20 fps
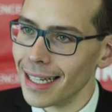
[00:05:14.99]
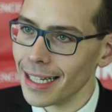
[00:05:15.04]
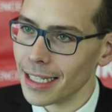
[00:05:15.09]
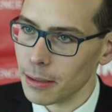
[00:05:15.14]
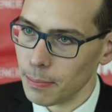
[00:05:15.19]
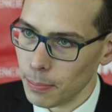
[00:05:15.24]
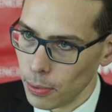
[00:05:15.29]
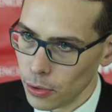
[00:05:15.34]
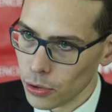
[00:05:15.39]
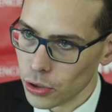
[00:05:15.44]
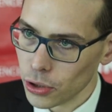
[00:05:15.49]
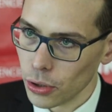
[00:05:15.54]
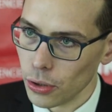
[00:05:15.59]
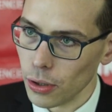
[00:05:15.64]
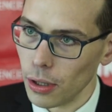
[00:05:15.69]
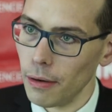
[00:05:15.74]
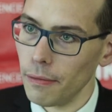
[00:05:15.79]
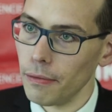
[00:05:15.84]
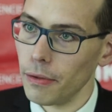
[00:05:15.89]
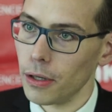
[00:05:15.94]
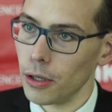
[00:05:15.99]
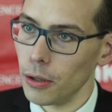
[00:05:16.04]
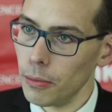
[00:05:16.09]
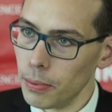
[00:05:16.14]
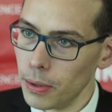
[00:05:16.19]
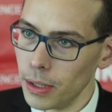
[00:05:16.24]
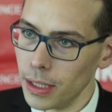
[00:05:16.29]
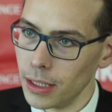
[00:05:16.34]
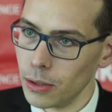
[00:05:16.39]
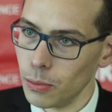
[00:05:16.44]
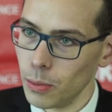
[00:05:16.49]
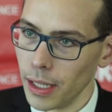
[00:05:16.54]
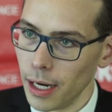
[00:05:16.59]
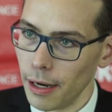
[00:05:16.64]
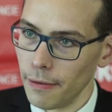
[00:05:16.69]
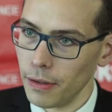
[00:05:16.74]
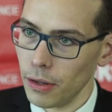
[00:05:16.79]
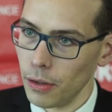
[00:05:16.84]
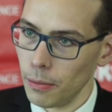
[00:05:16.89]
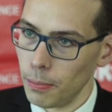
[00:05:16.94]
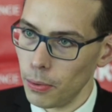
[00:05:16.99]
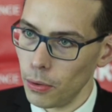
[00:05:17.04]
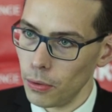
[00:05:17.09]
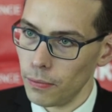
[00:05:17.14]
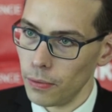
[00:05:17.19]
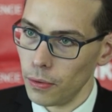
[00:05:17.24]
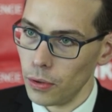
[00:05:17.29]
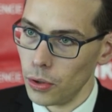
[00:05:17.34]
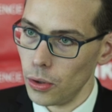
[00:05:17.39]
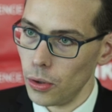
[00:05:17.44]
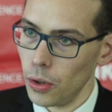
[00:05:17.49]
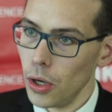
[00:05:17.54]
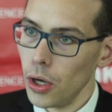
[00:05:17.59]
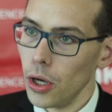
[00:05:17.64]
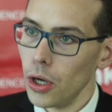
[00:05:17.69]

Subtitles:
exposure of the companies we have in the portfolio,